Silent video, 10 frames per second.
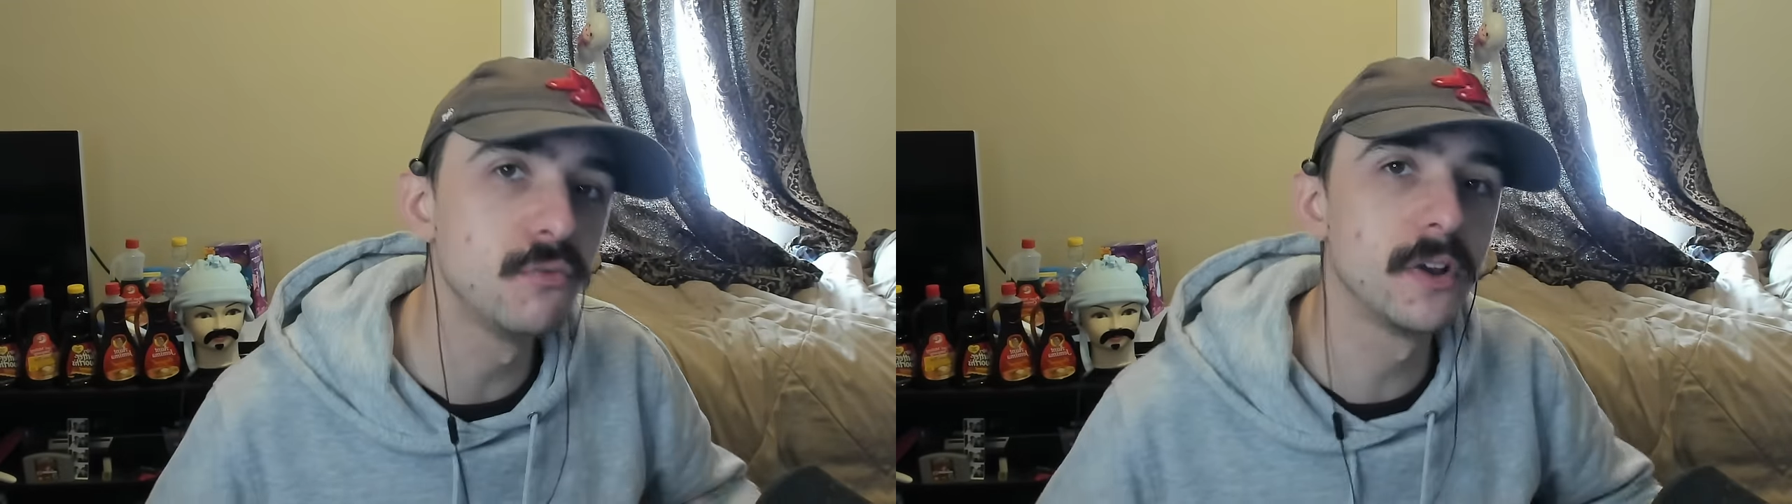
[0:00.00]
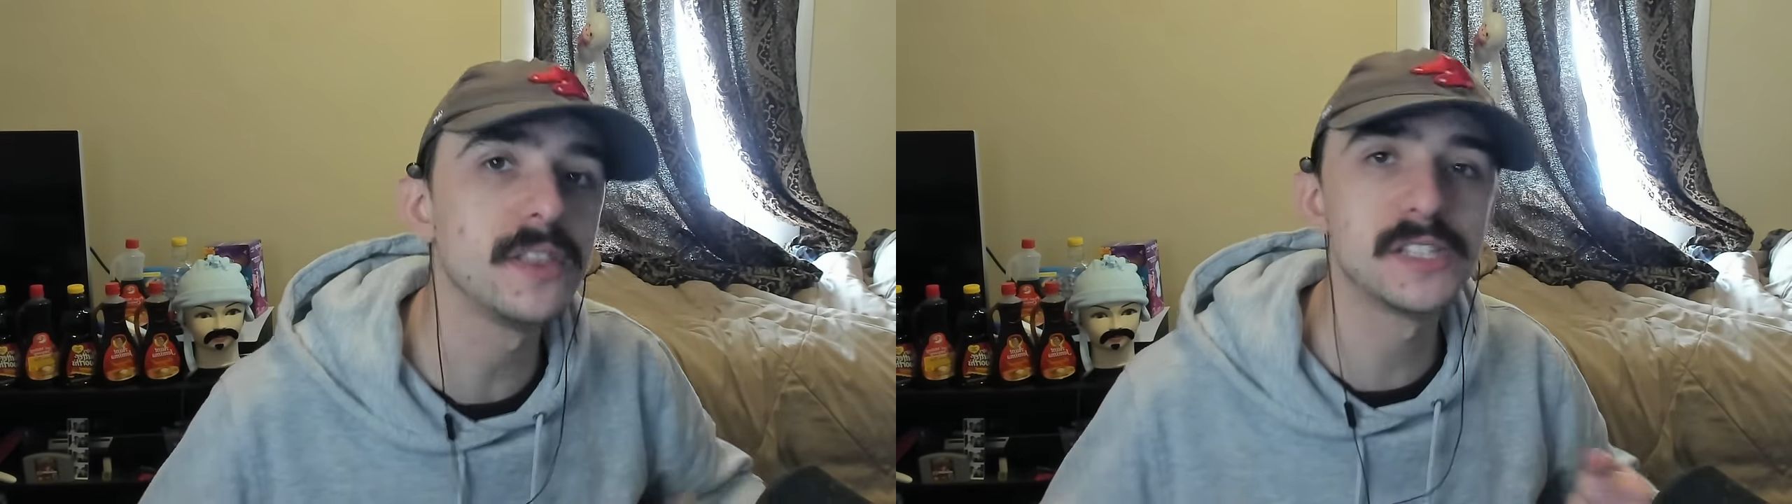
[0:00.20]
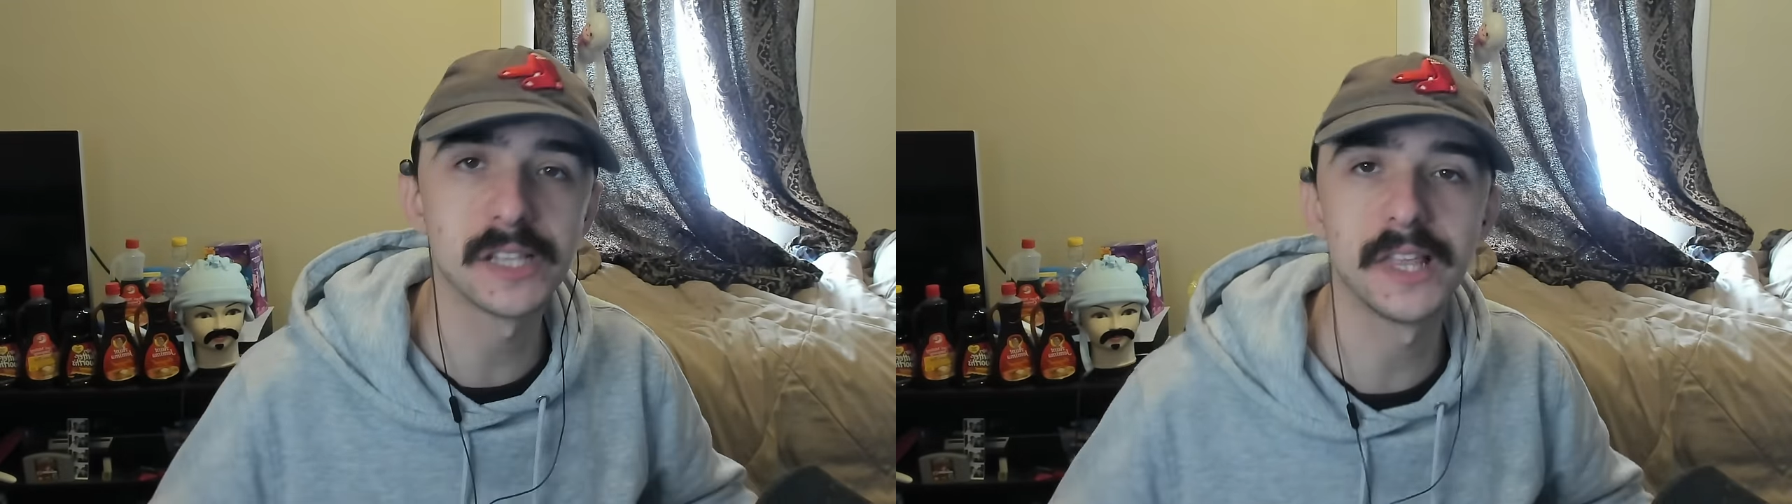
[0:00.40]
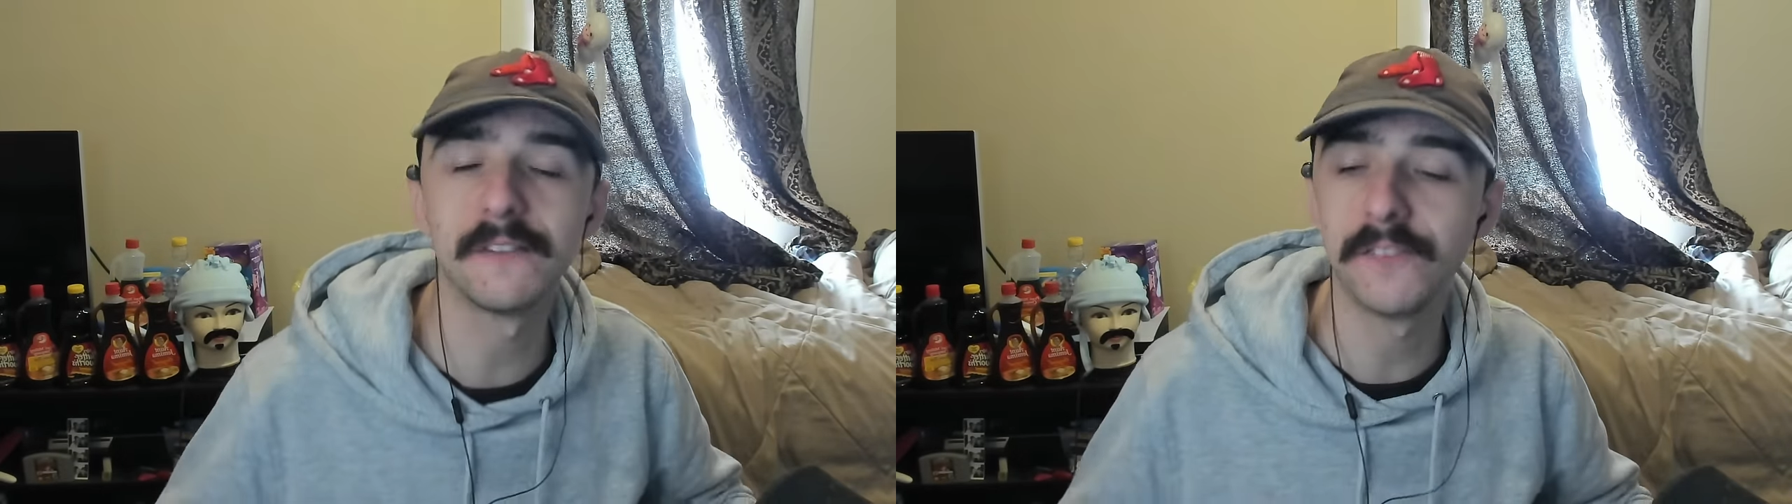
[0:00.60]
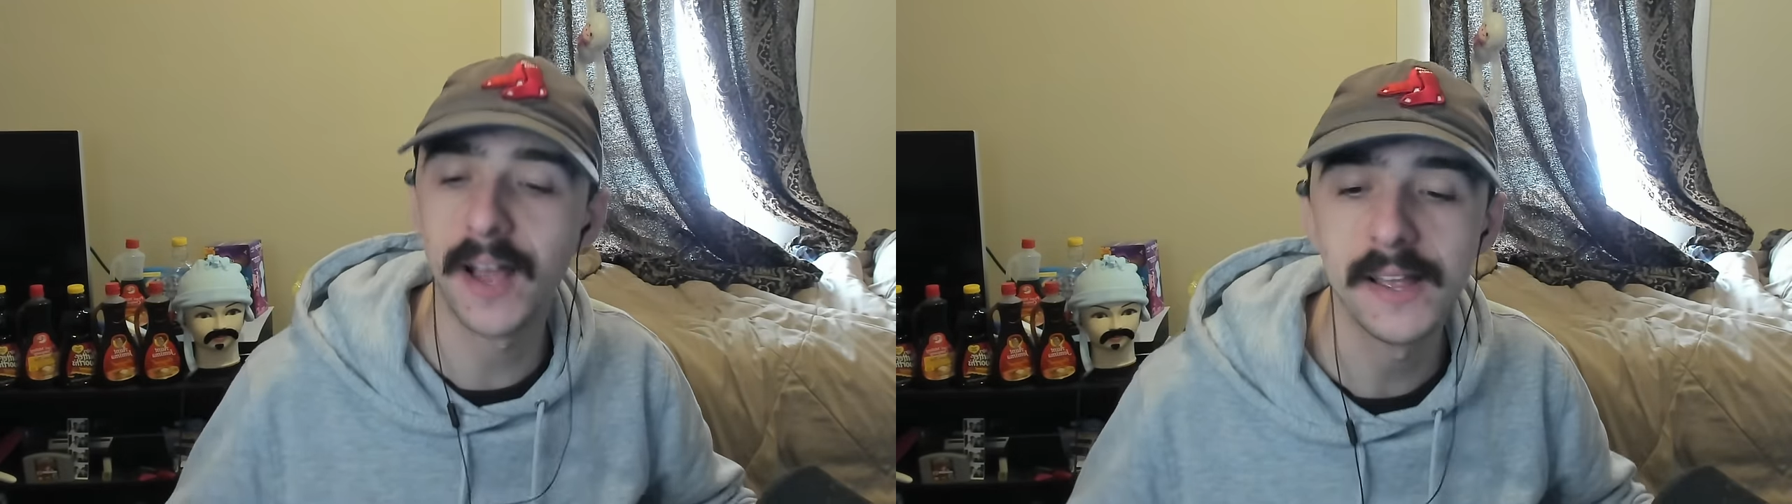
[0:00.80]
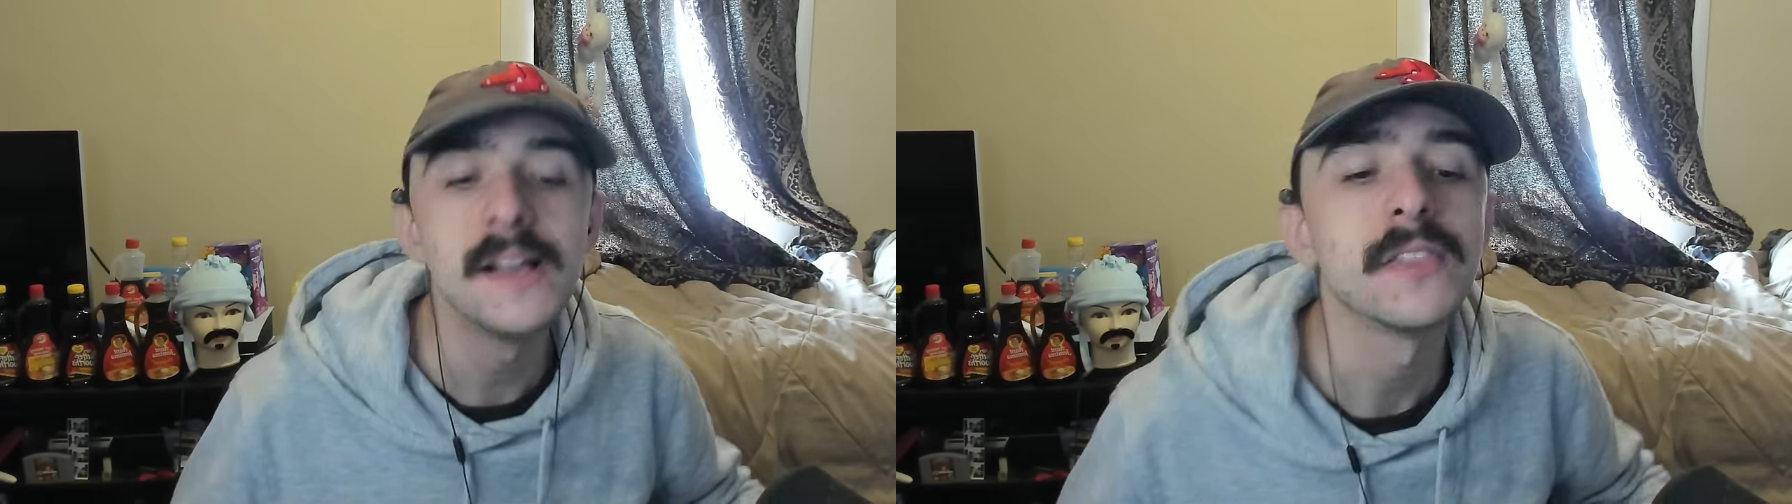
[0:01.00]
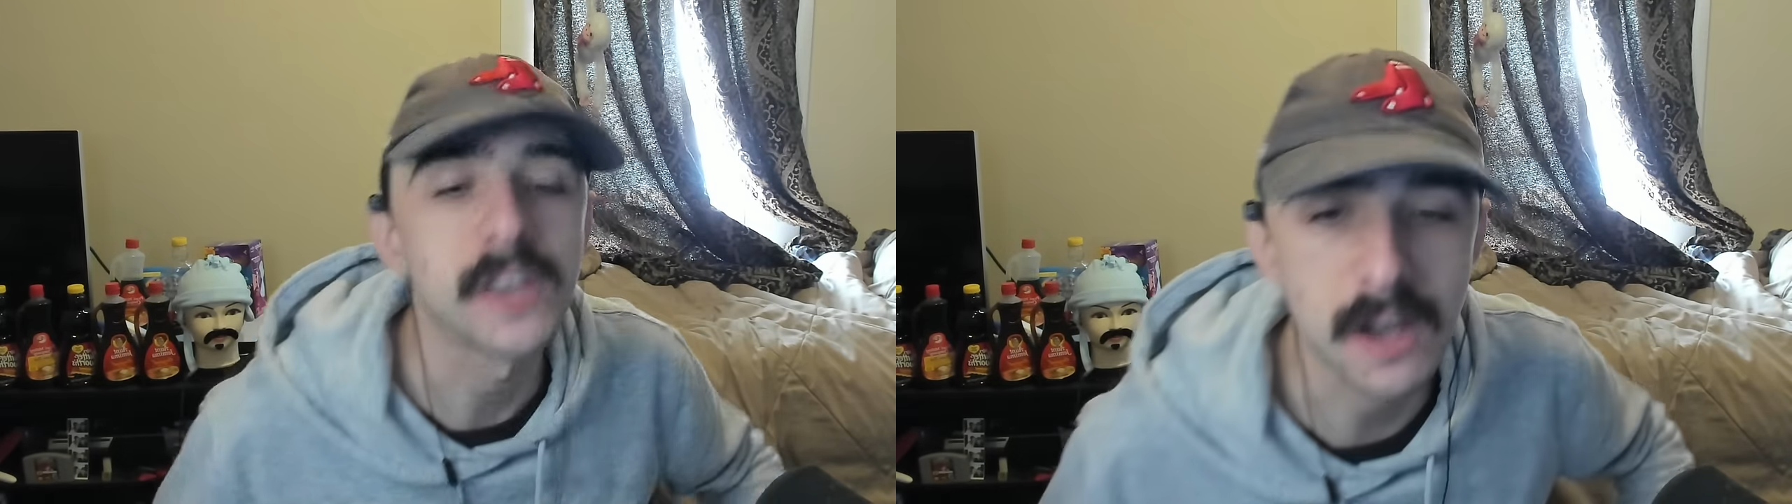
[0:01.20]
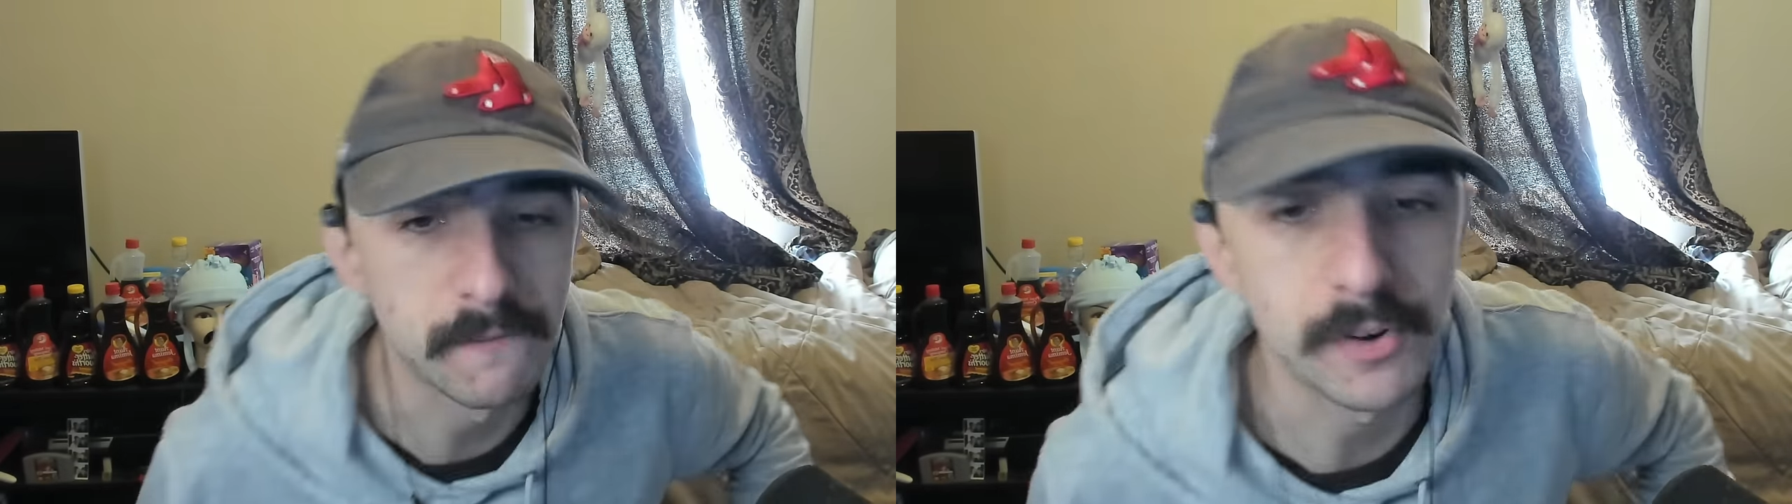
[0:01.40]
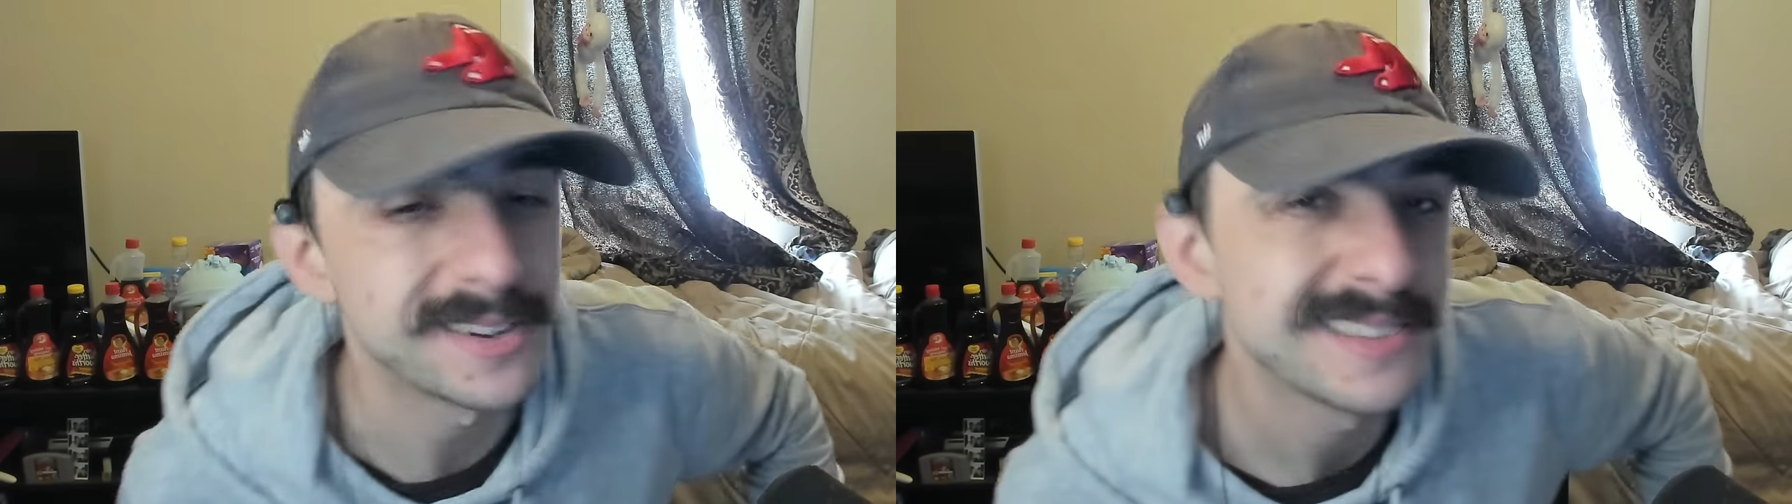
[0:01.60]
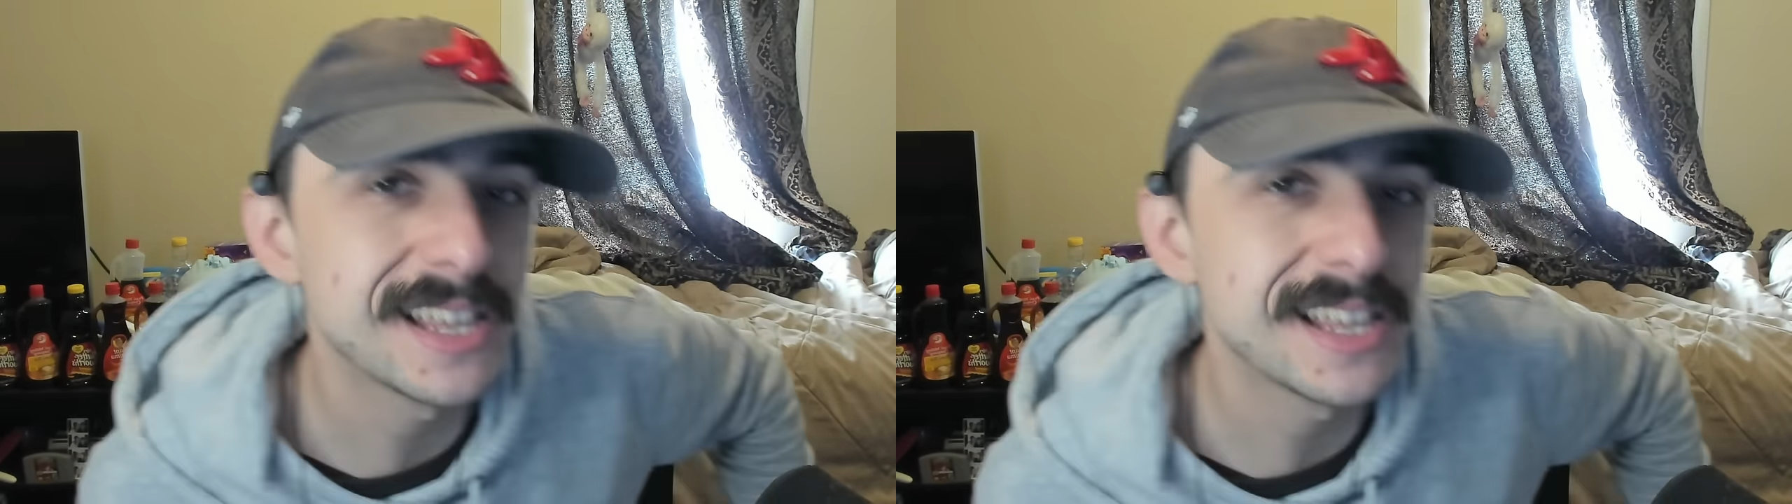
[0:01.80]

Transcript: really solidify the comfort.